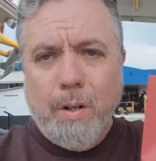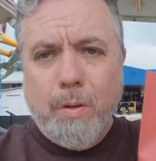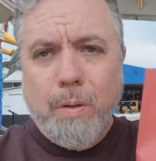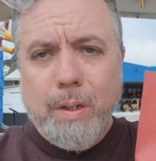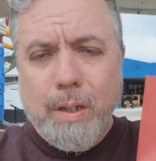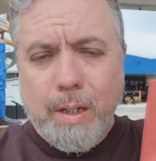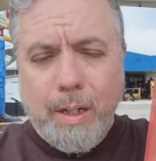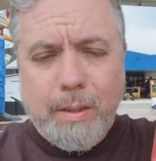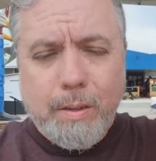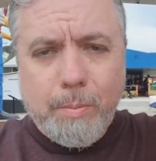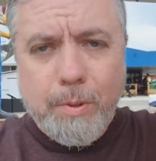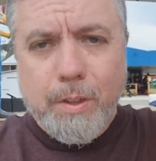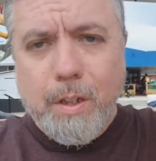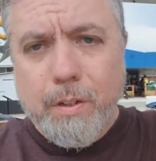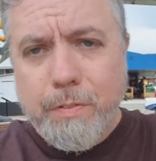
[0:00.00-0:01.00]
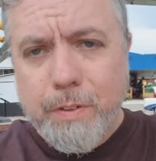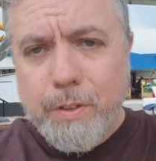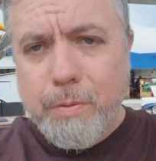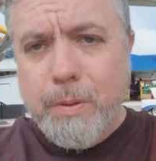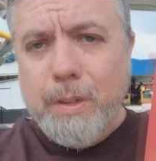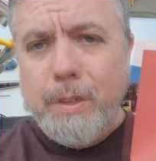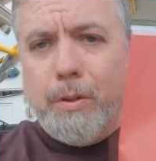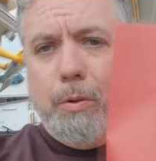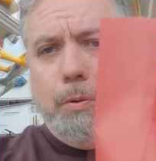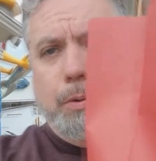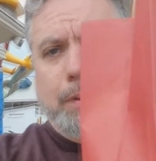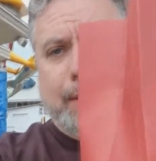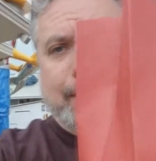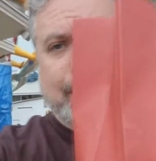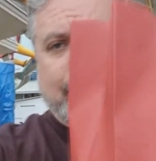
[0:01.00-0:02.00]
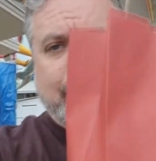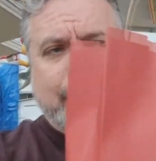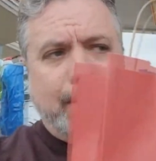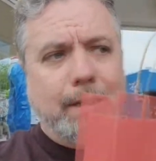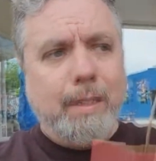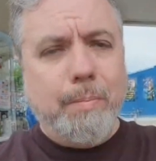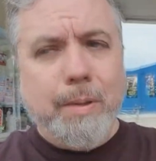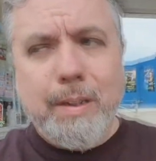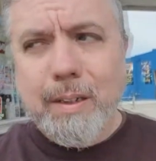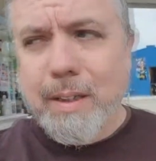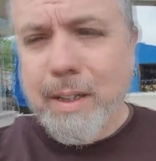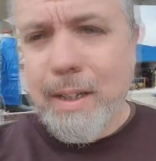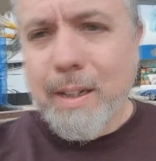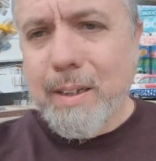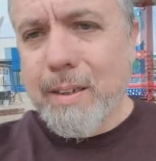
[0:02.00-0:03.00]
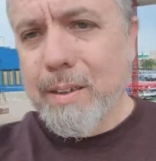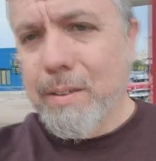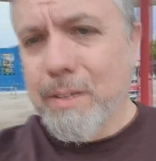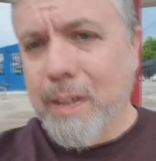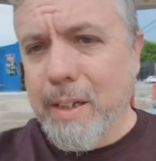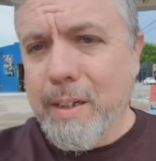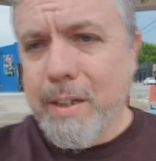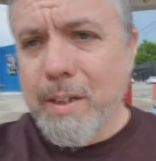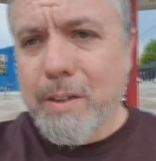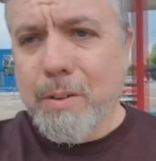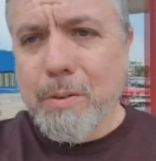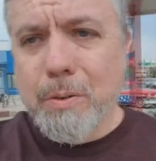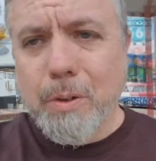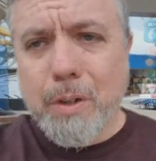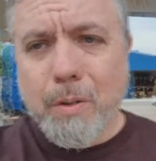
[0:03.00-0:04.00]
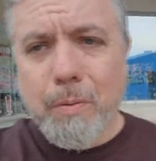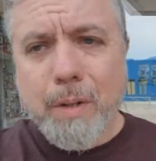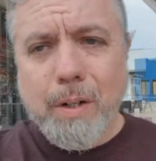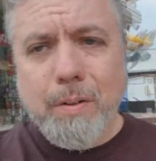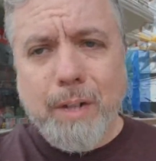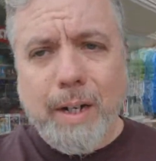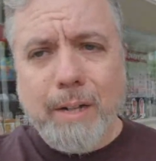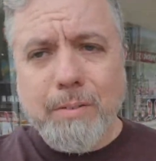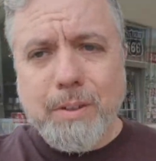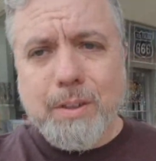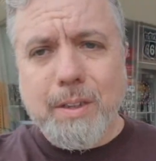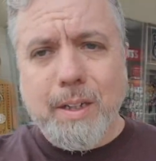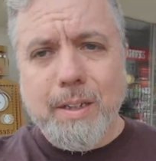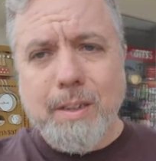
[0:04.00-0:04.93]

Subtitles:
Well, I got some stuff. It's really cool inside, but I gotta take another look around outside.